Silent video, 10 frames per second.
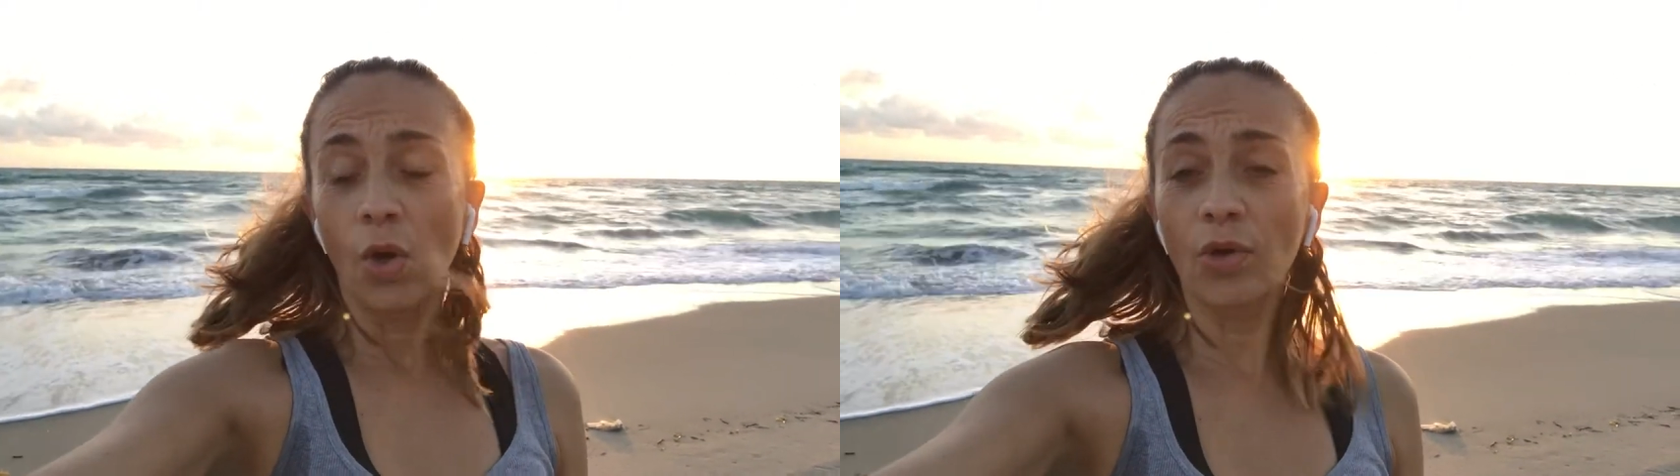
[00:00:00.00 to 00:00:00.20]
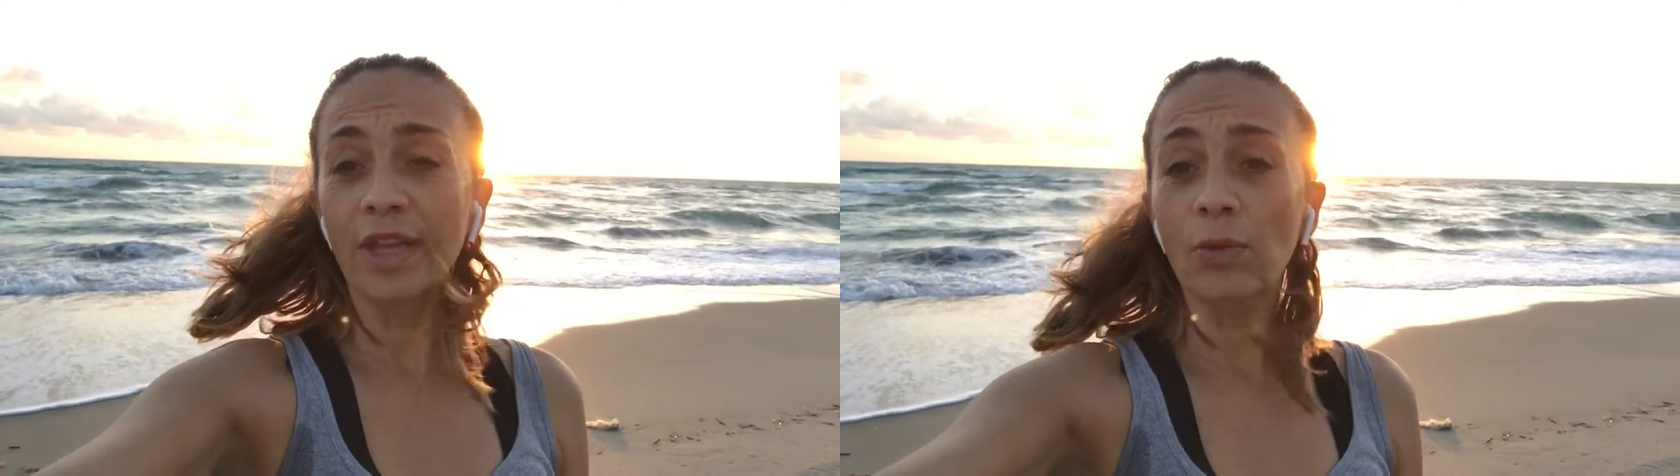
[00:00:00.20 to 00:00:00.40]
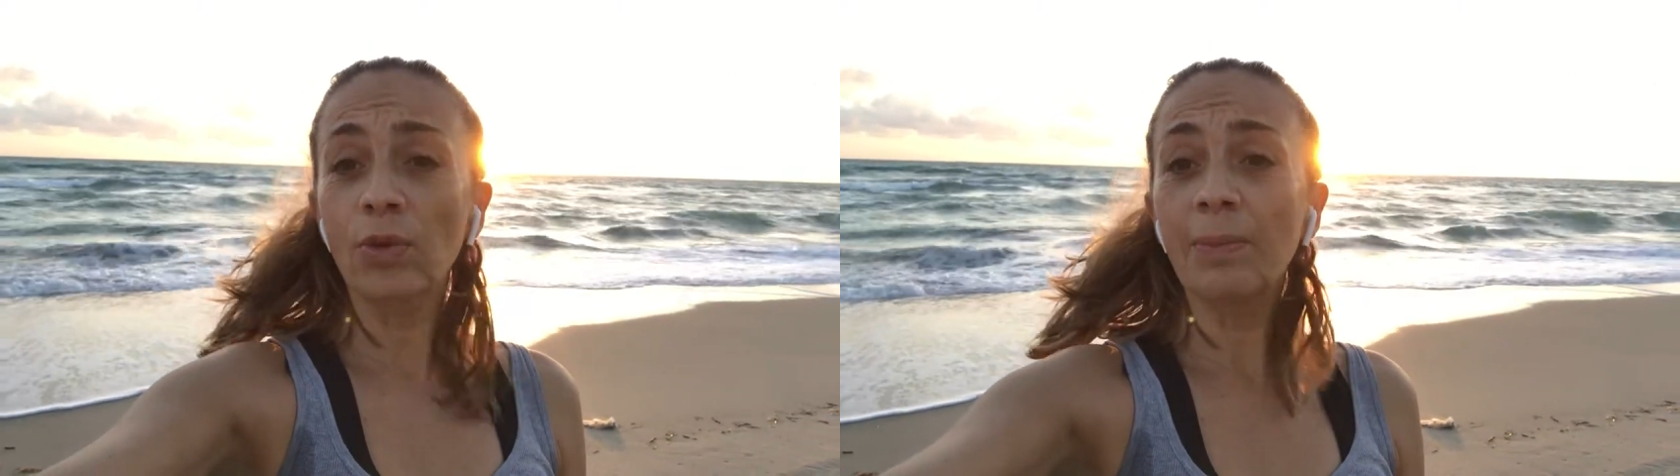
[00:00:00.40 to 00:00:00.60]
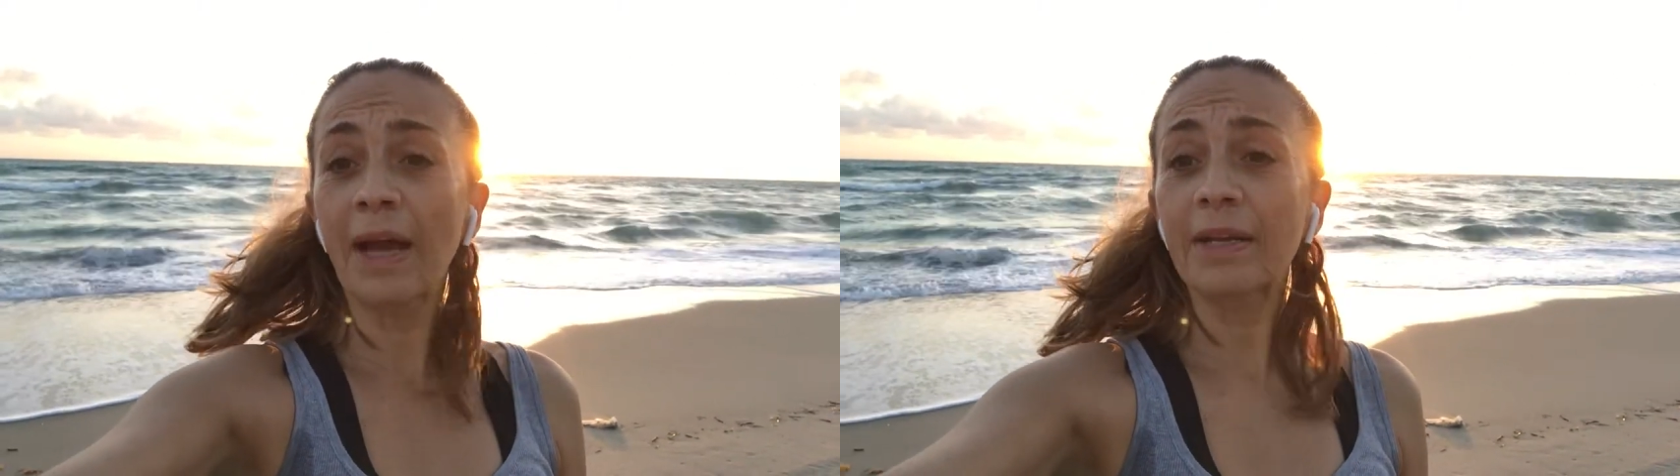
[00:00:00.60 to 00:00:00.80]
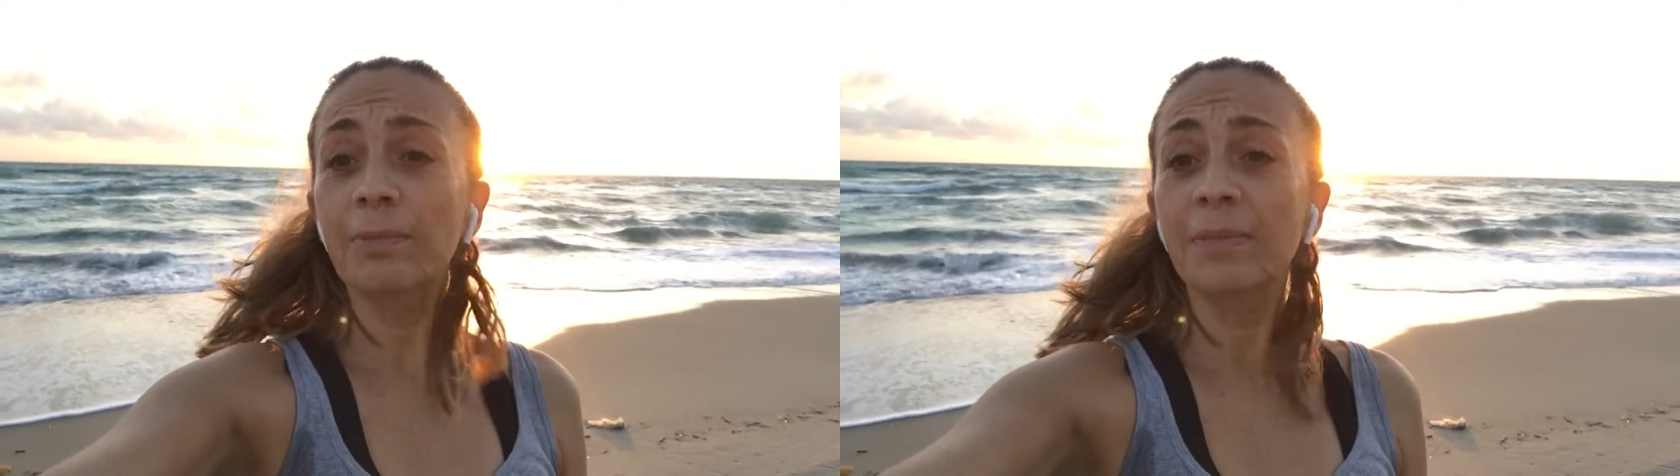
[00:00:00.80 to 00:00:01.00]
or that we
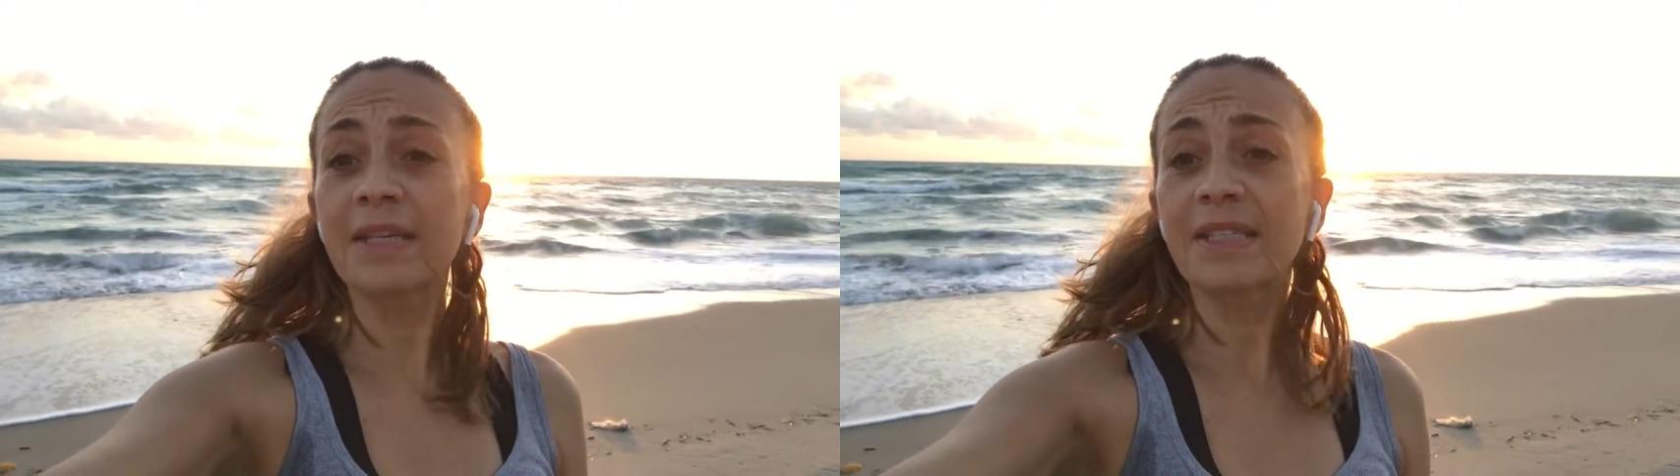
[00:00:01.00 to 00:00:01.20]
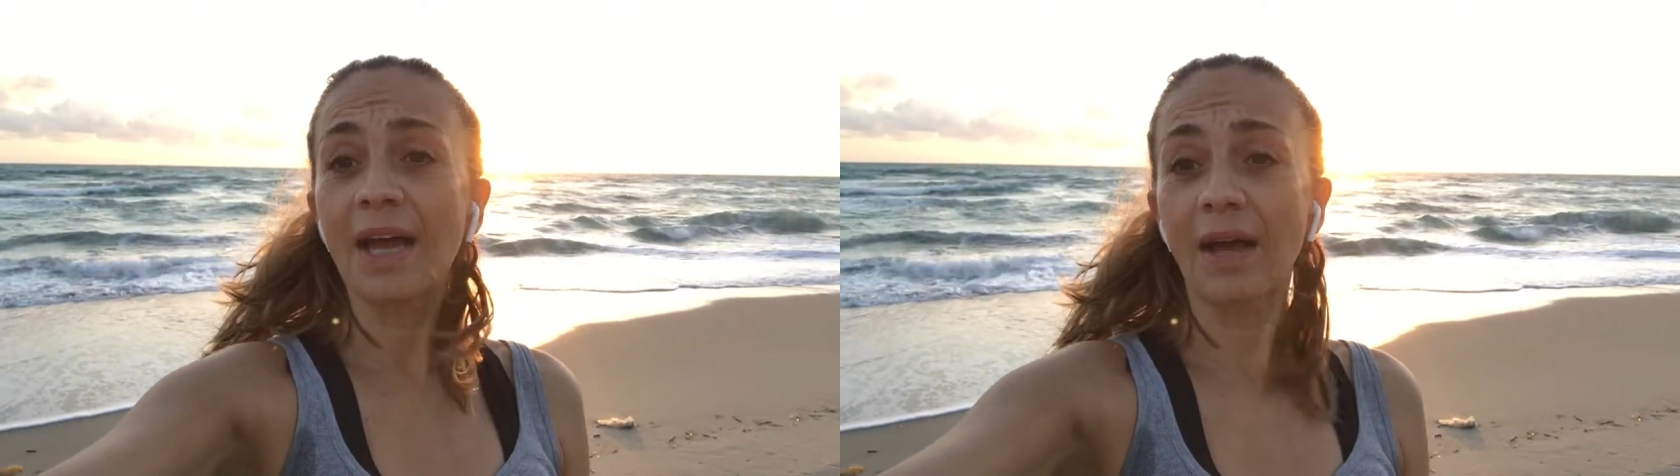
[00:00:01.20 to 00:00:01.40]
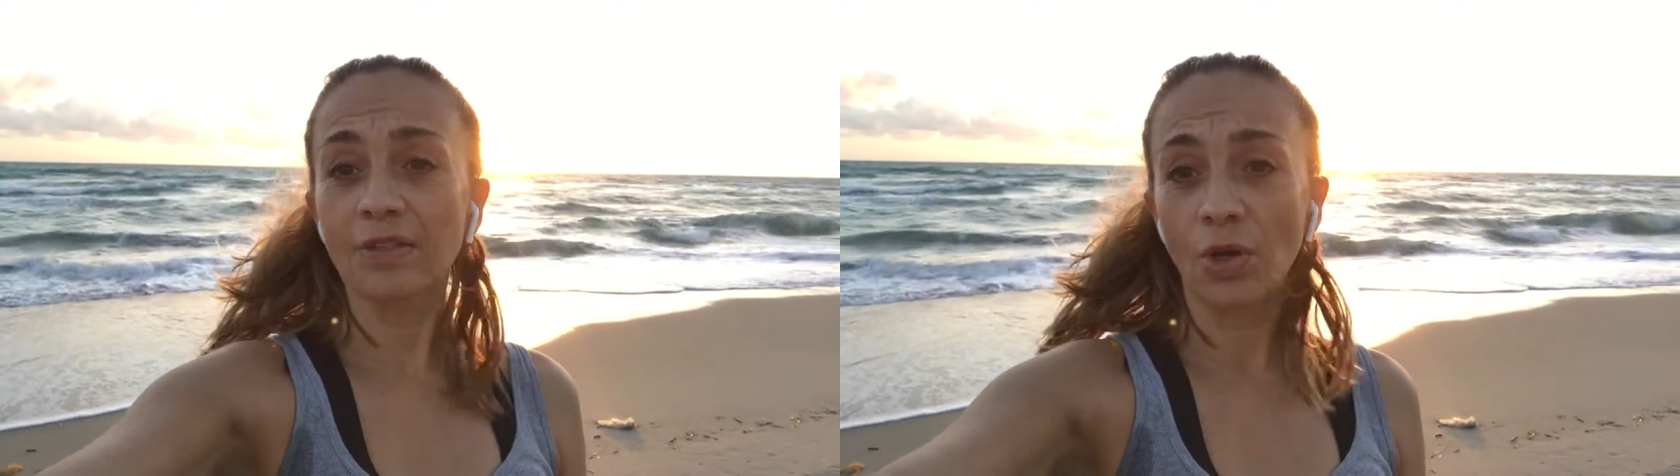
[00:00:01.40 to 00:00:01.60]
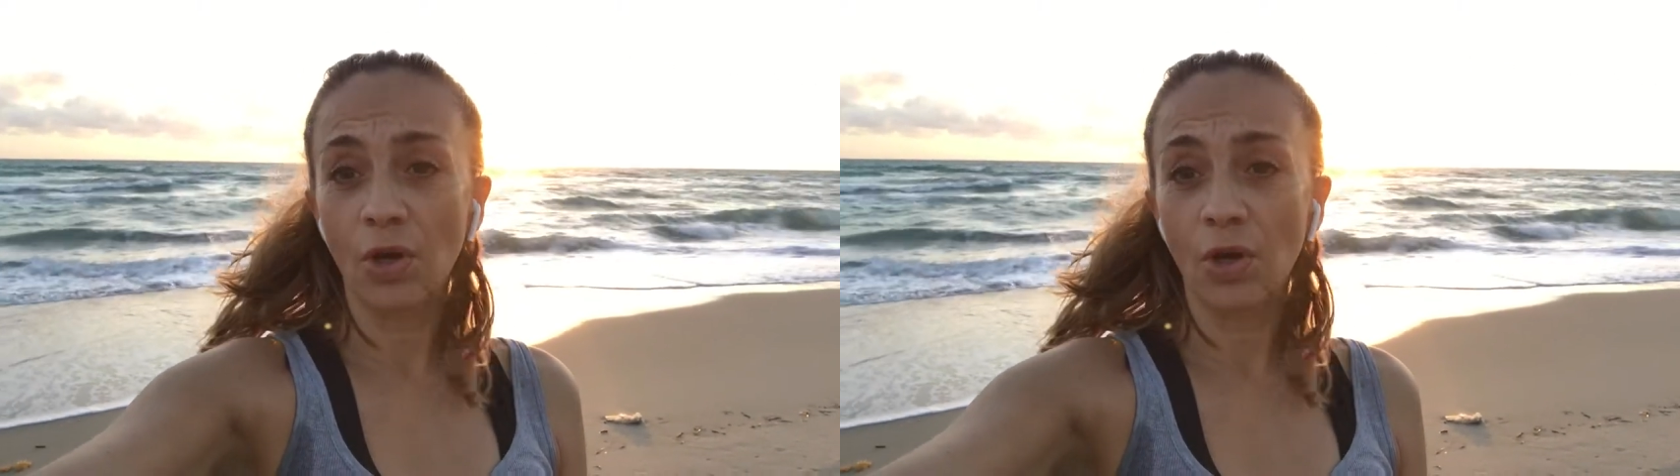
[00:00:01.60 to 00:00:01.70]
might miss out